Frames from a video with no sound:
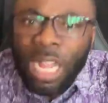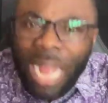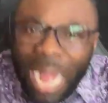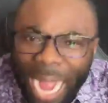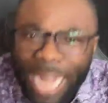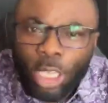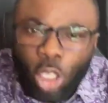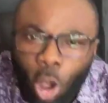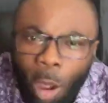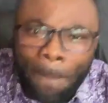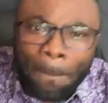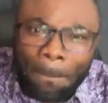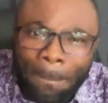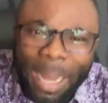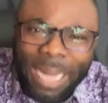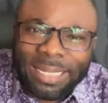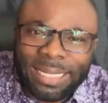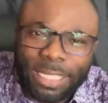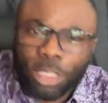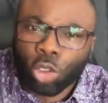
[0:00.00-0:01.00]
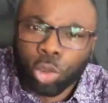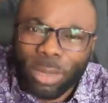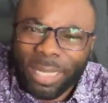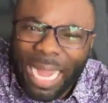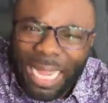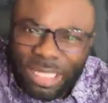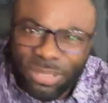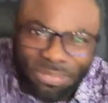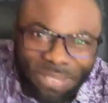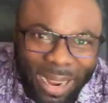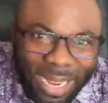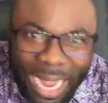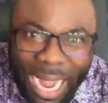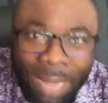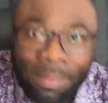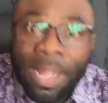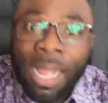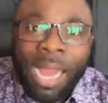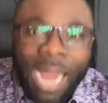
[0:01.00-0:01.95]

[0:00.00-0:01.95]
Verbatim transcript: I command it to catch fire.